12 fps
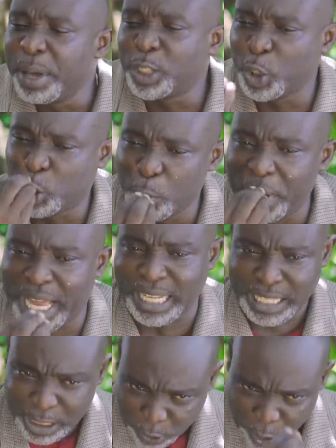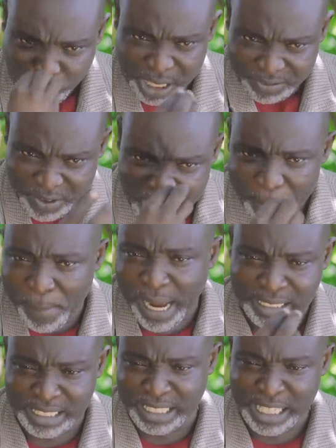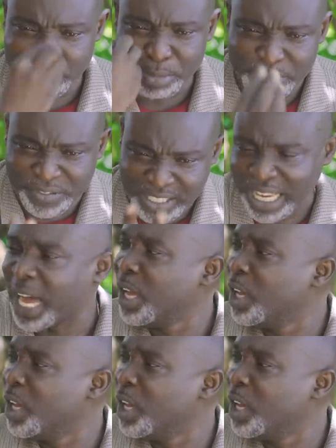me juju. Make a ten talk to the foreign boss. He say give me visa.